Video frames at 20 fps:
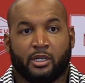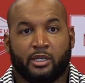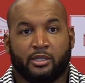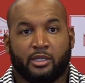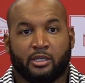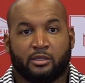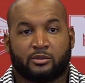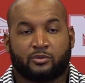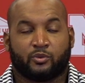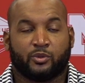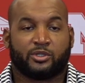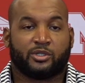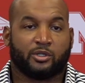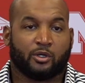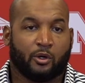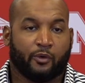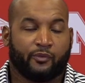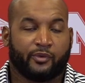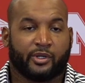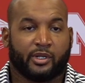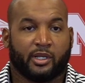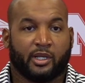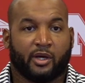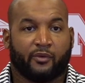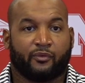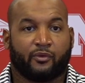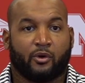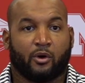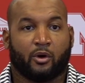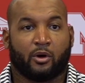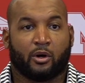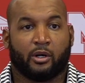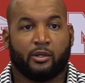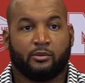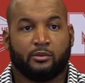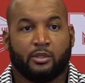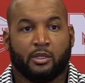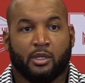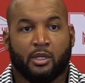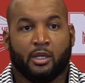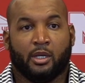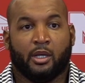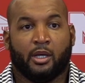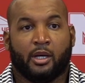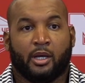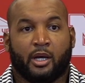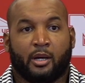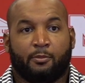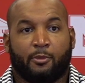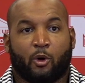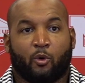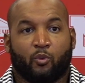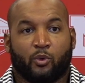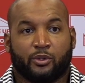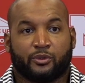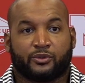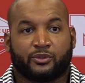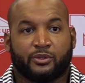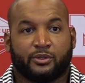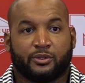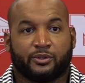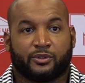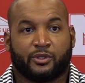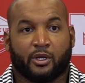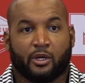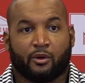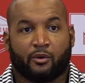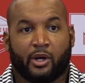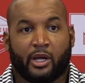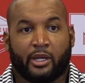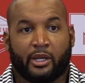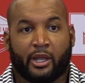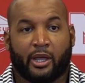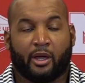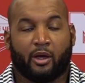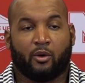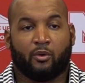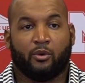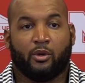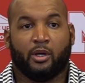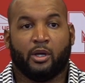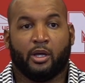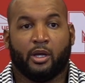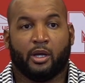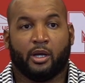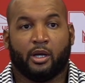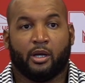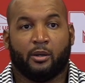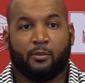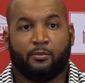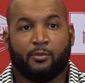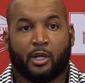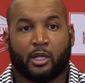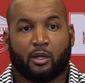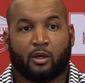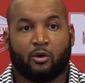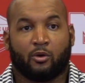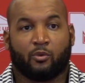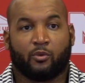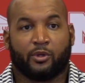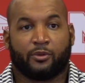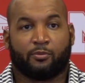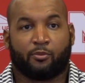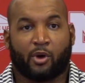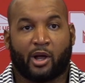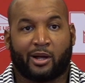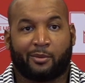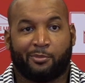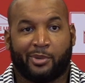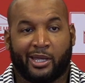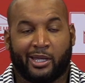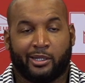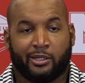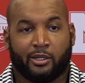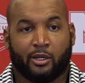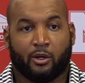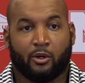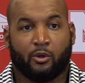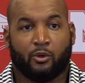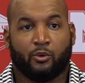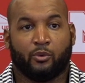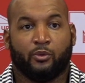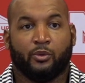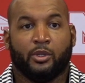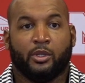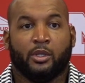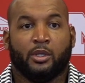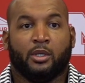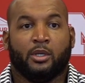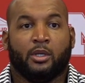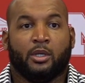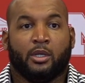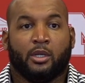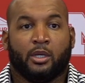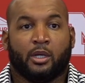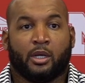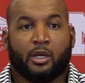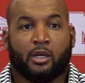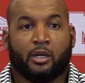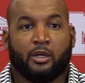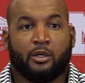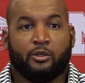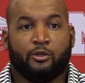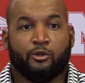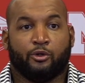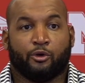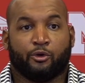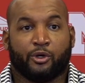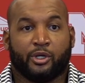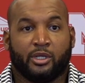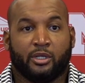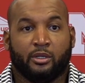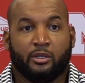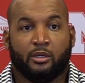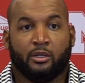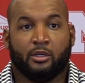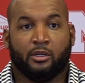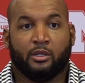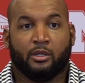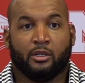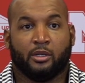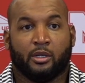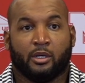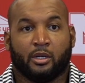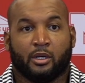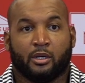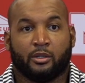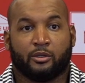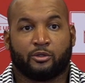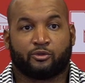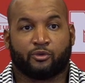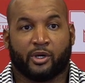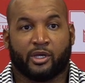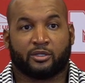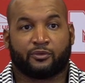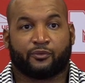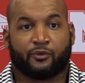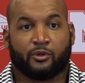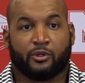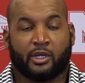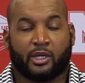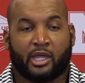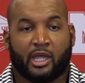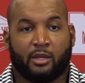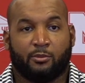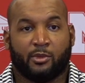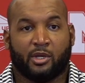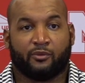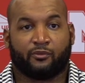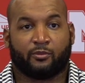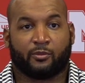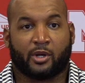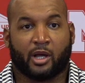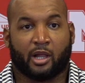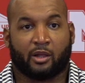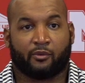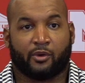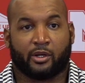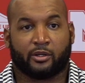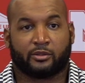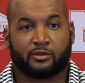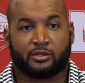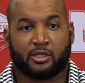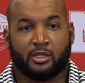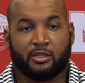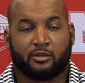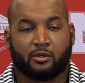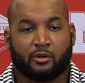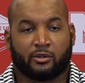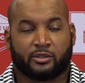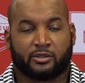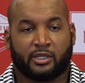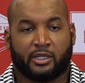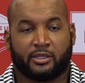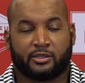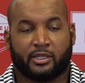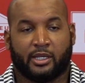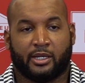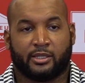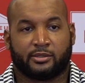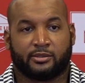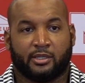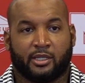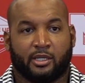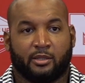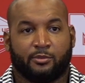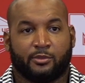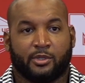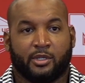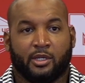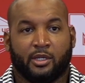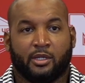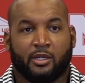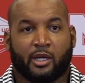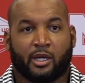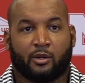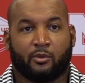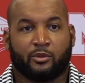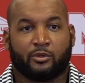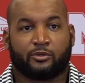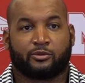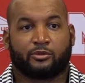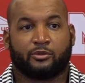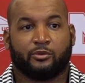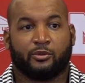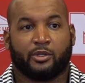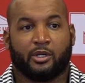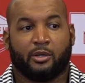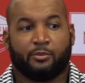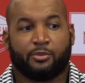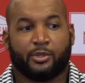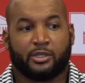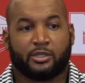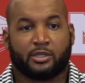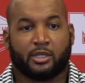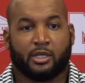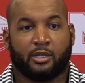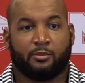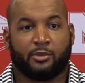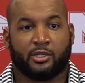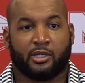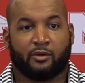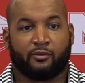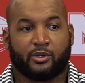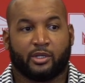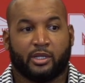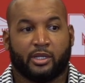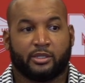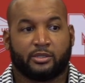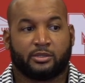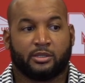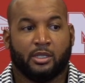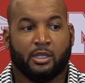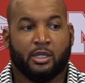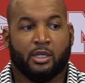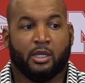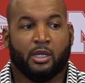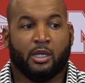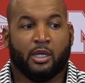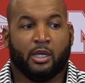And then switching over to left guard, Bo Wilson is there right now, along with Brock Bando, Nuri. The transfer that came in from Colorado State, hard to say his last name, I don't want to screw it up, but nevertheless,